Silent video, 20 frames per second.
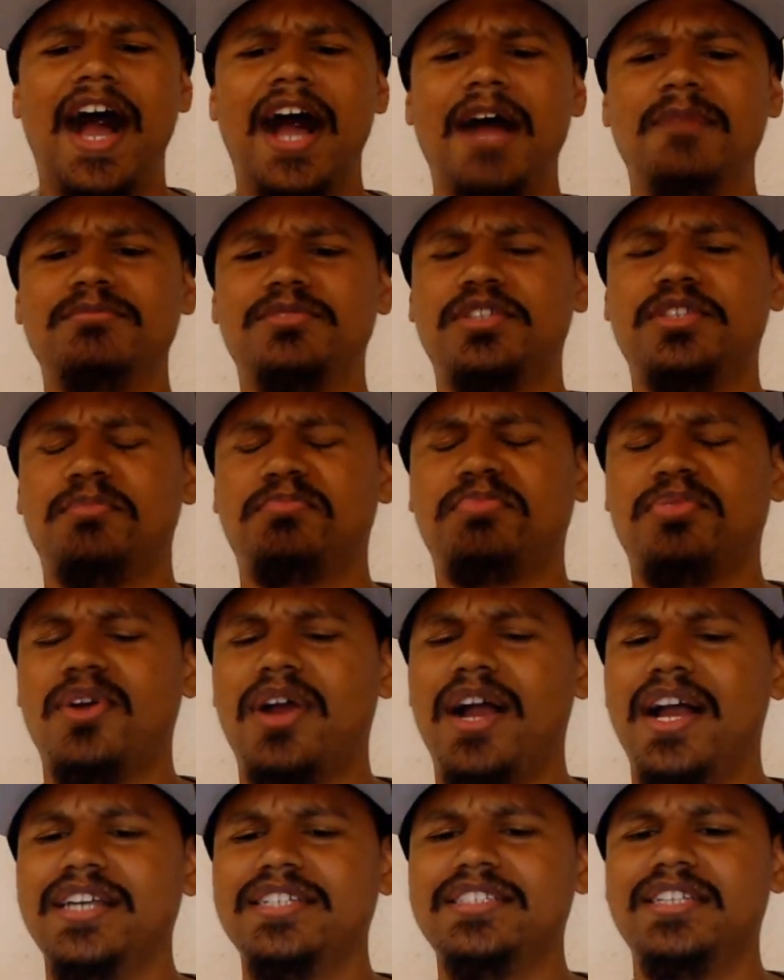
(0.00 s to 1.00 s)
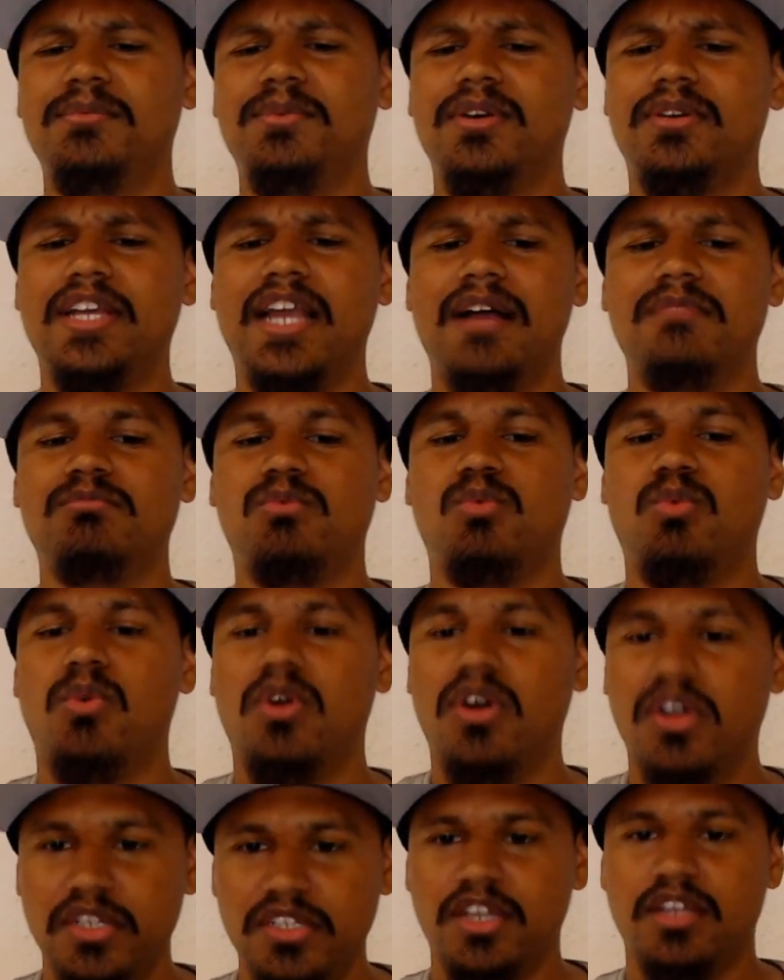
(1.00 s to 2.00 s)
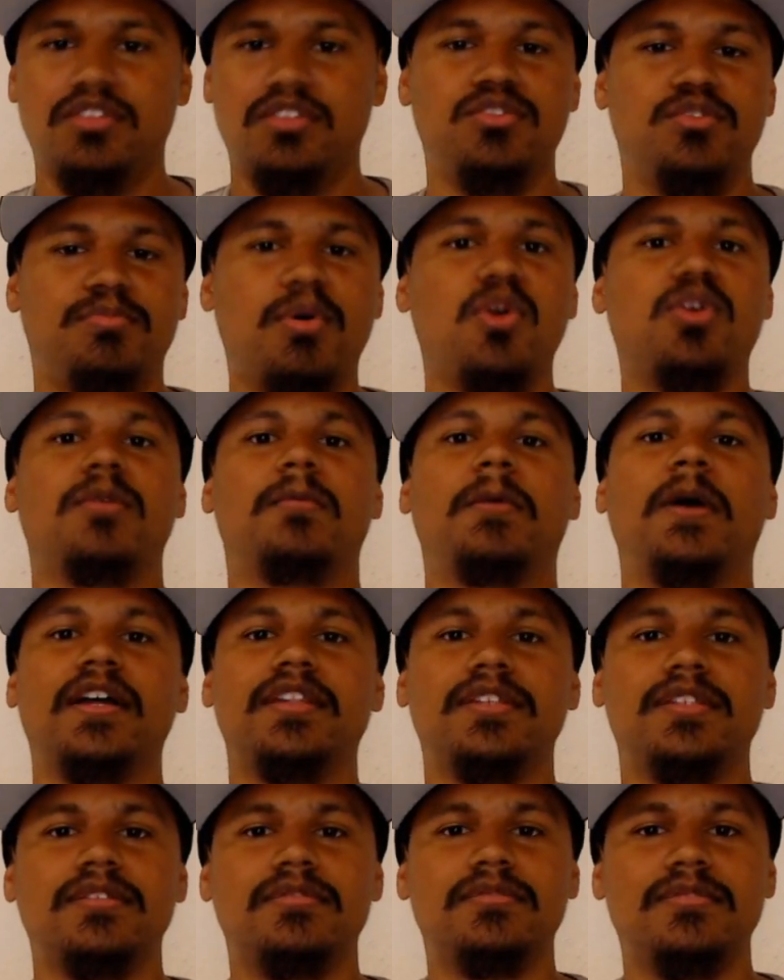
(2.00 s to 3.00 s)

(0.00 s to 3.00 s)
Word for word: I'm surprised that we only got one new Pokemon.